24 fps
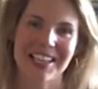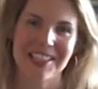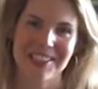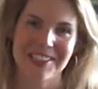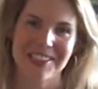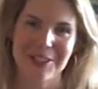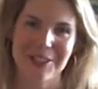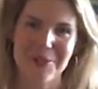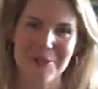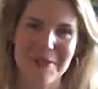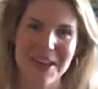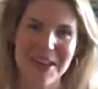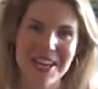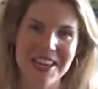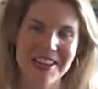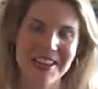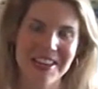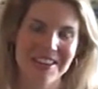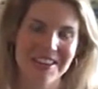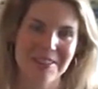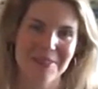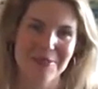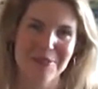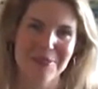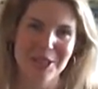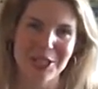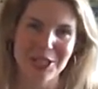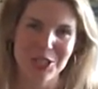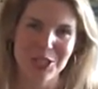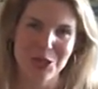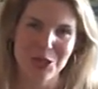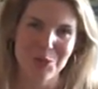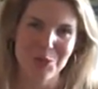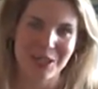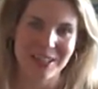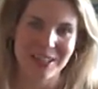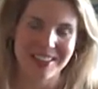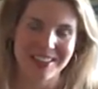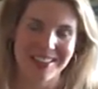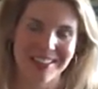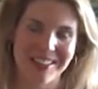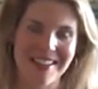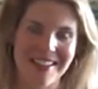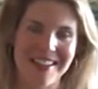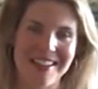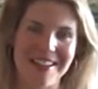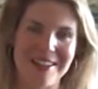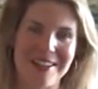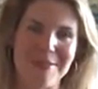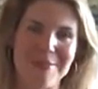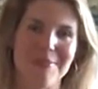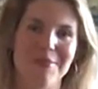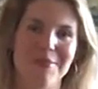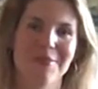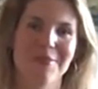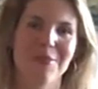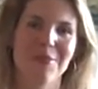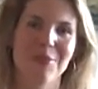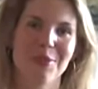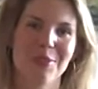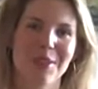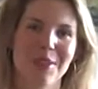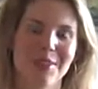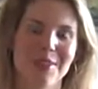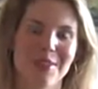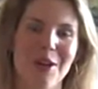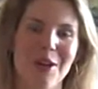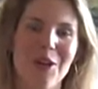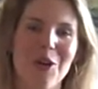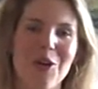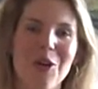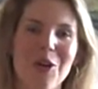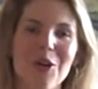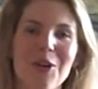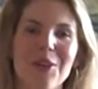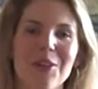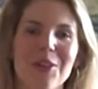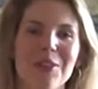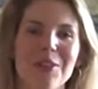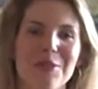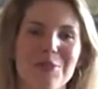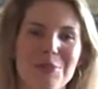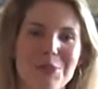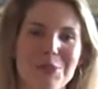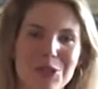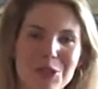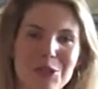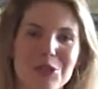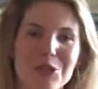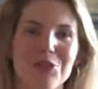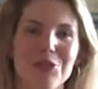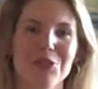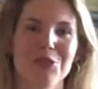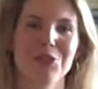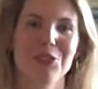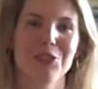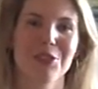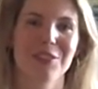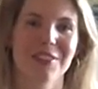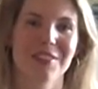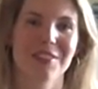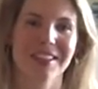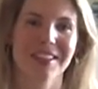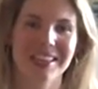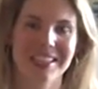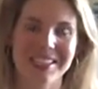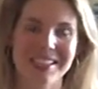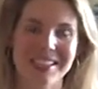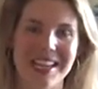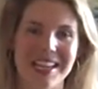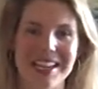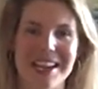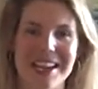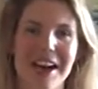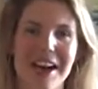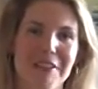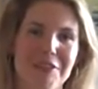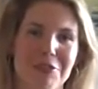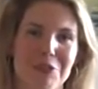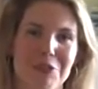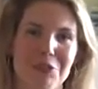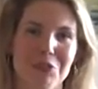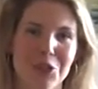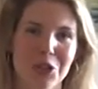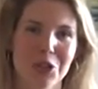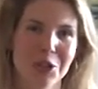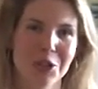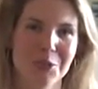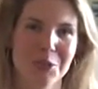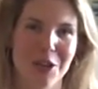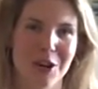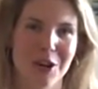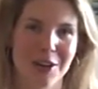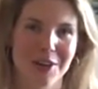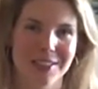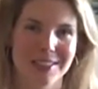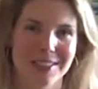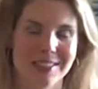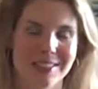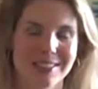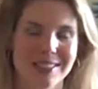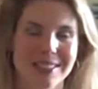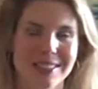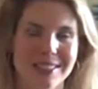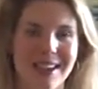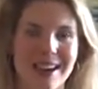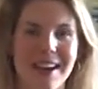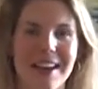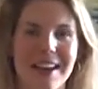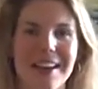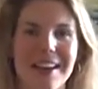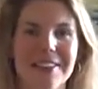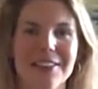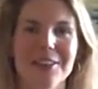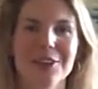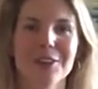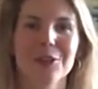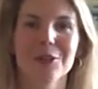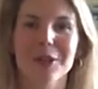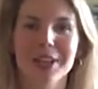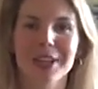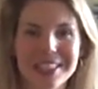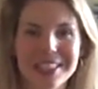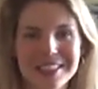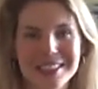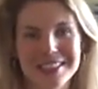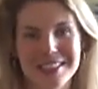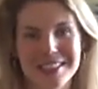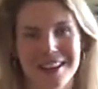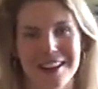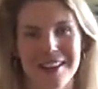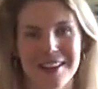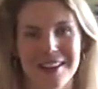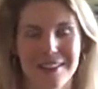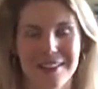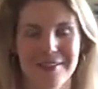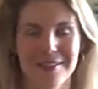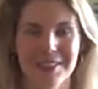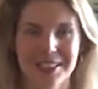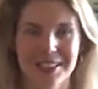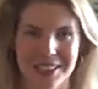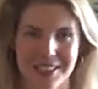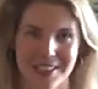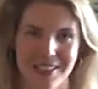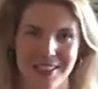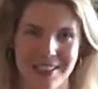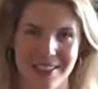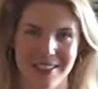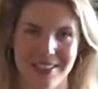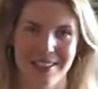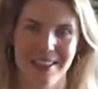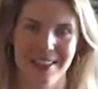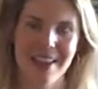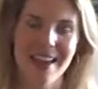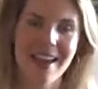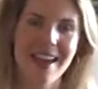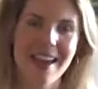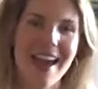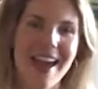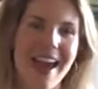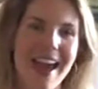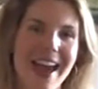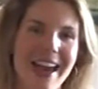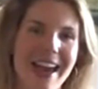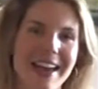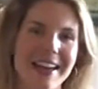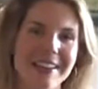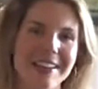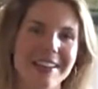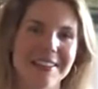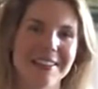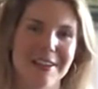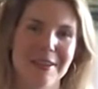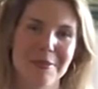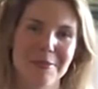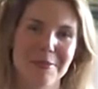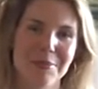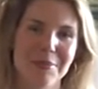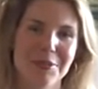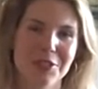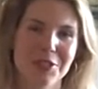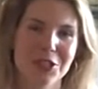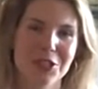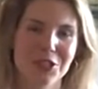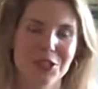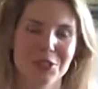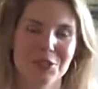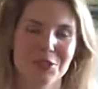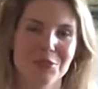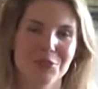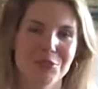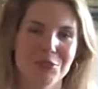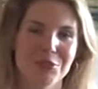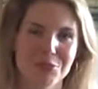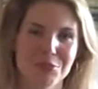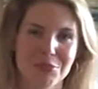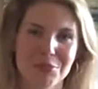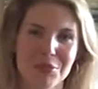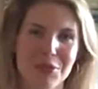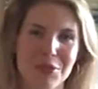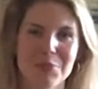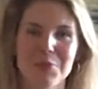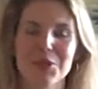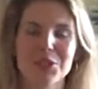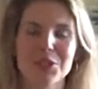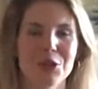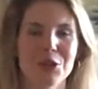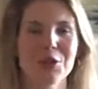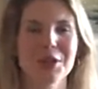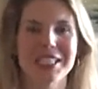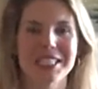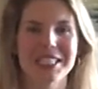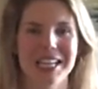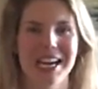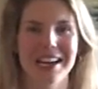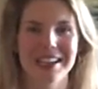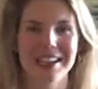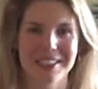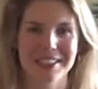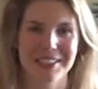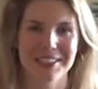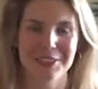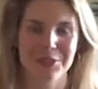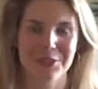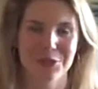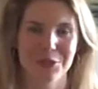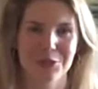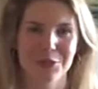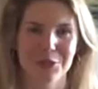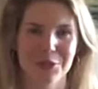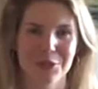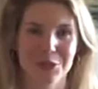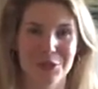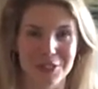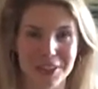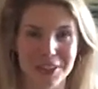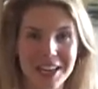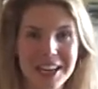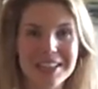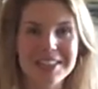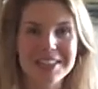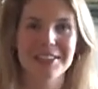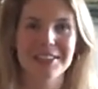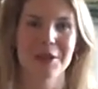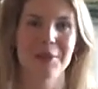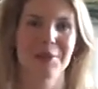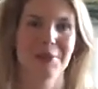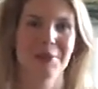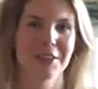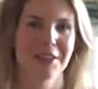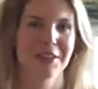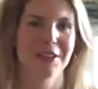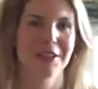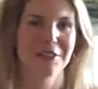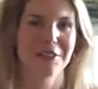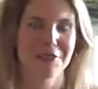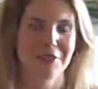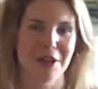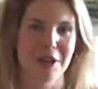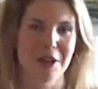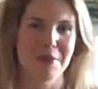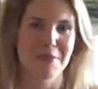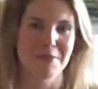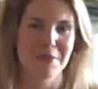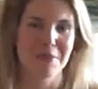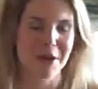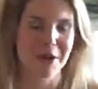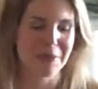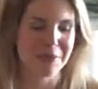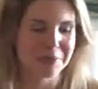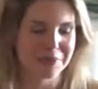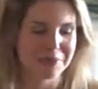decided to make an arrangement with all the beautiful things I got from Woolham Gardens. I had the greatest time visiting, and just am so excited to create something from